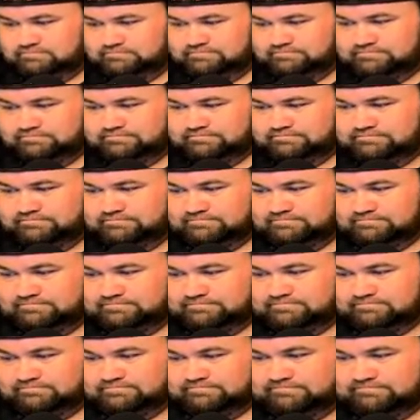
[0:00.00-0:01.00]

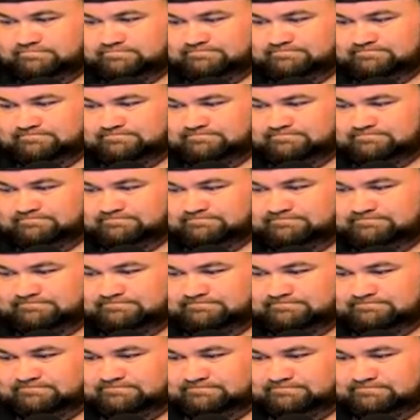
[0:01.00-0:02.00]

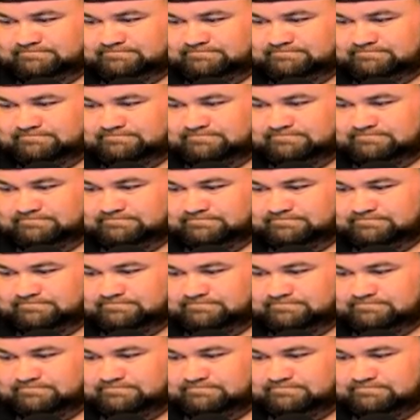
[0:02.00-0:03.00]

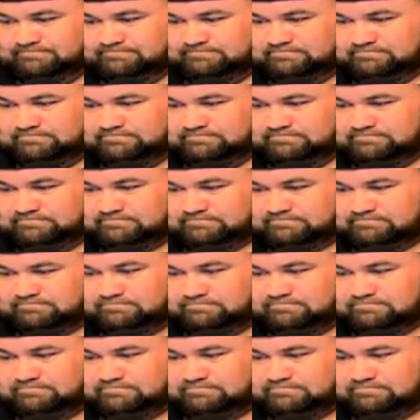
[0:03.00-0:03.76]
(silent)